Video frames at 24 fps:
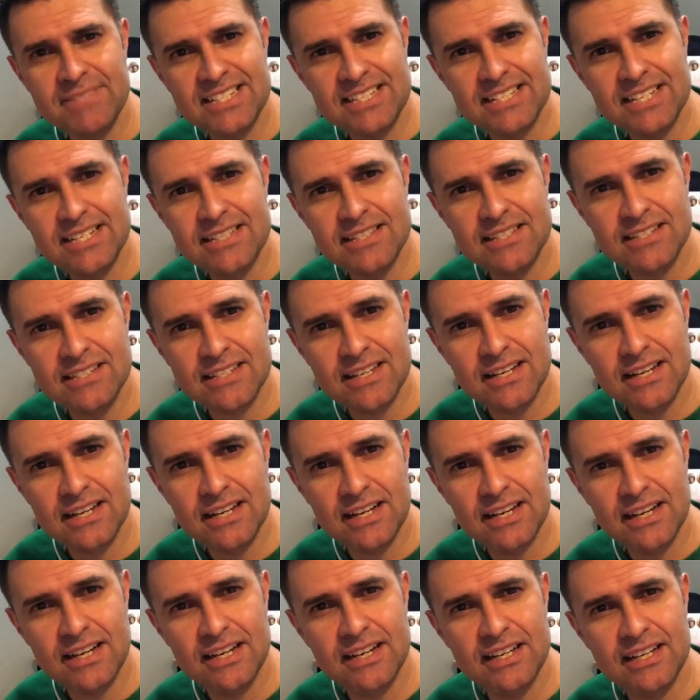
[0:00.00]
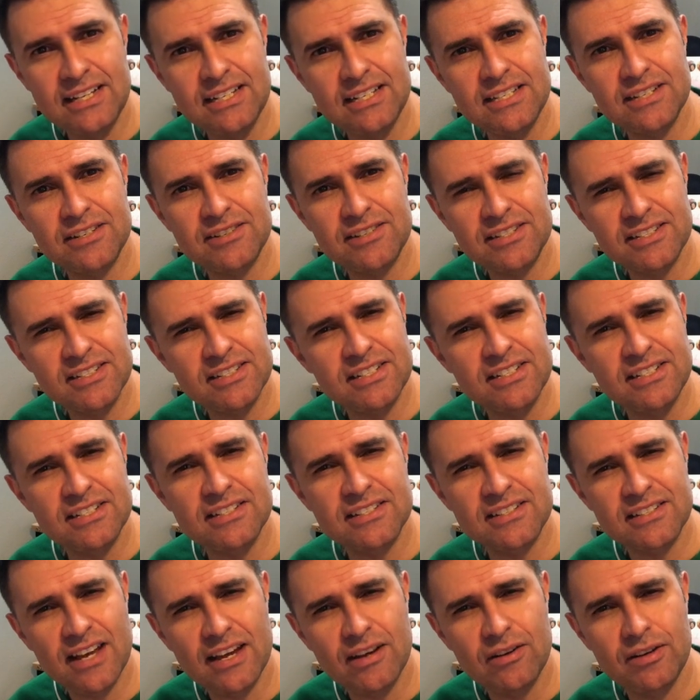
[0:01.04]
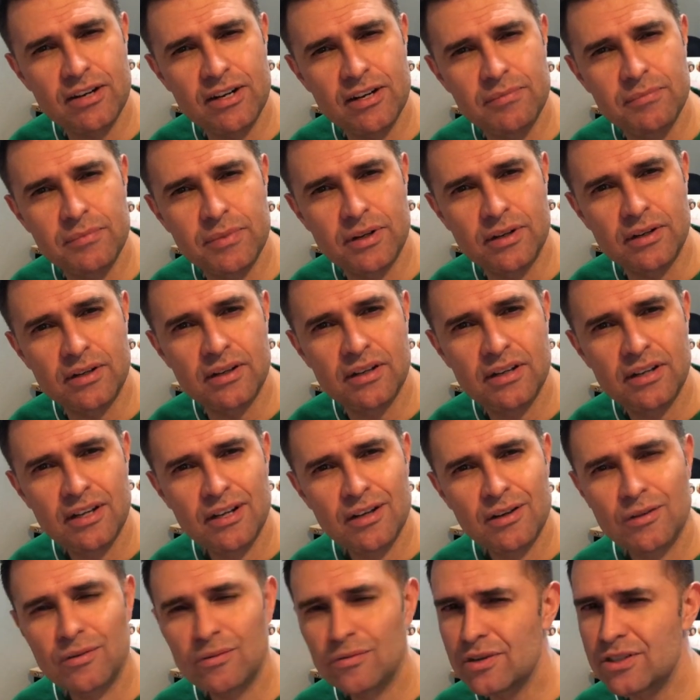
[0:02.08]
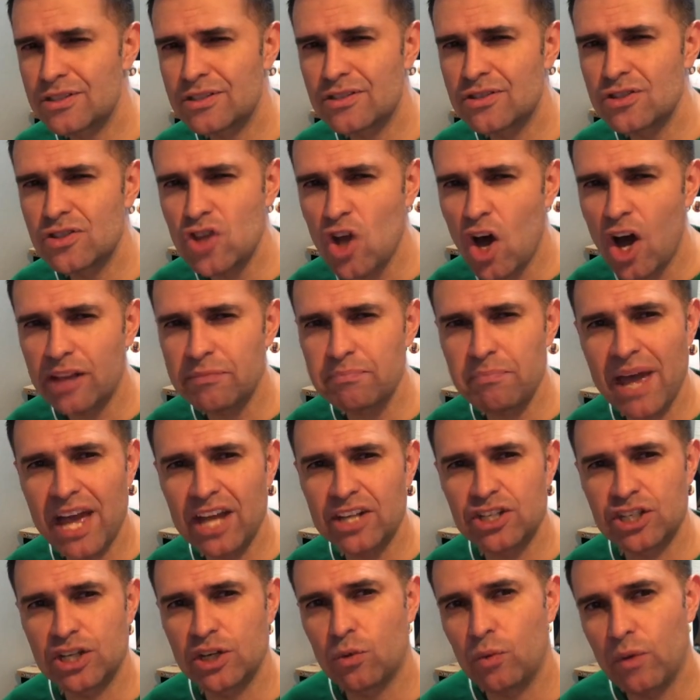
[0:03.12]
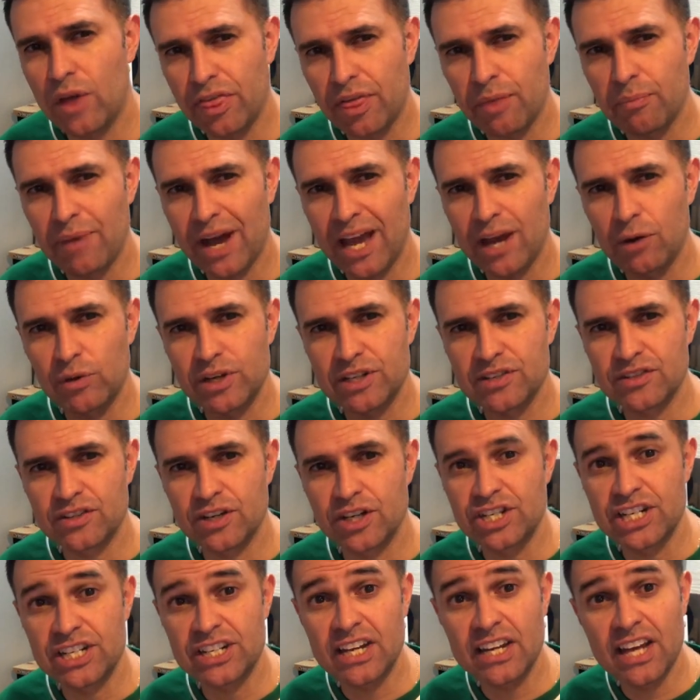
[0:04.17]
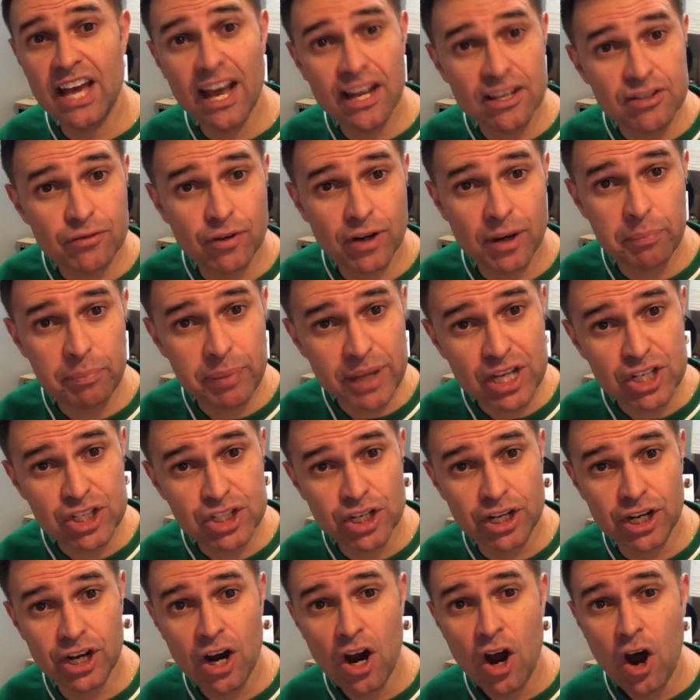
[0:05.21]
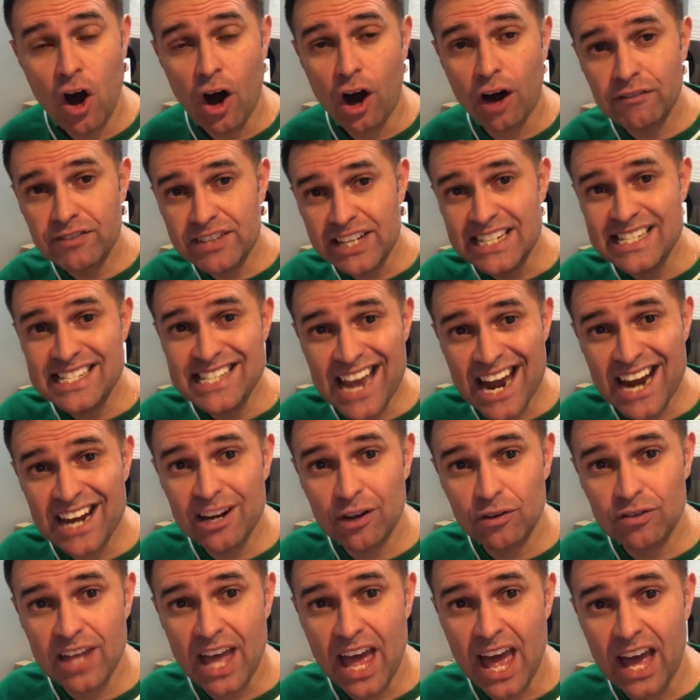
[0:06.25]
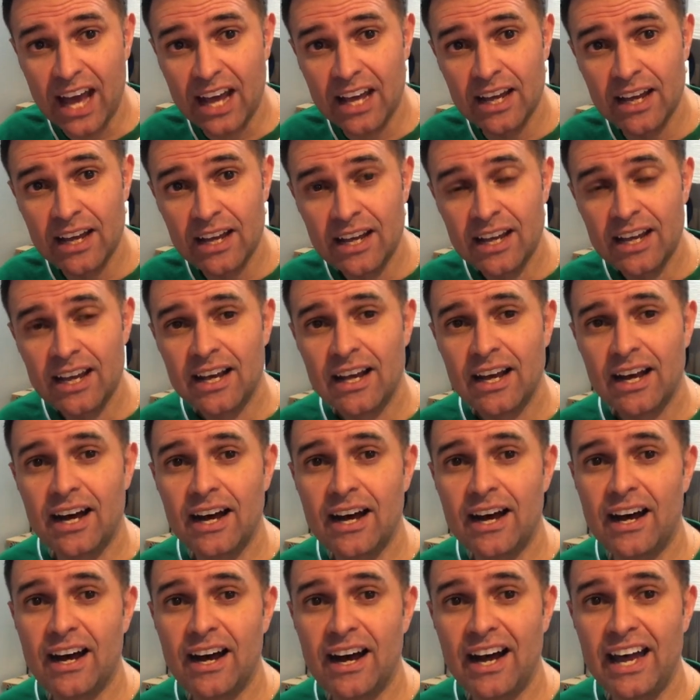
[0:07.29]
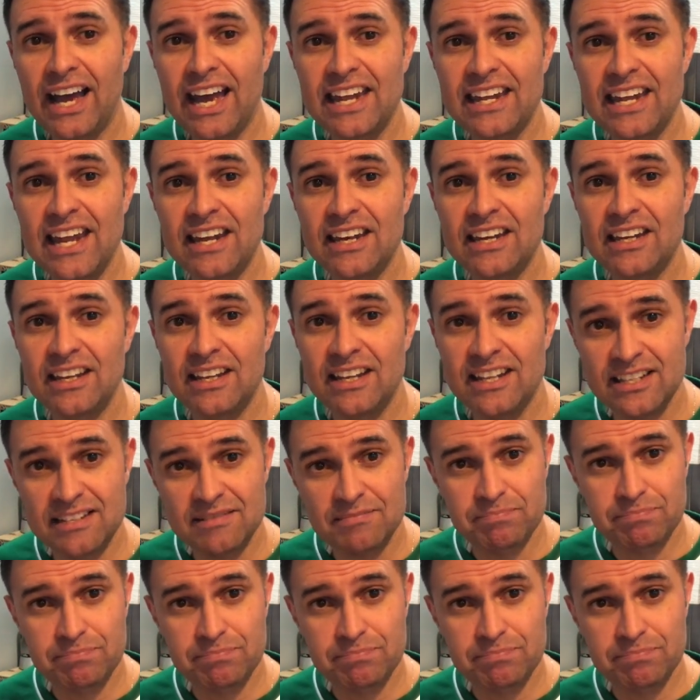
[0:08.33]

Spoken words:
that's an interesting style number. It was not matching with my research. And then I asked for a picture of the internal tag. And then he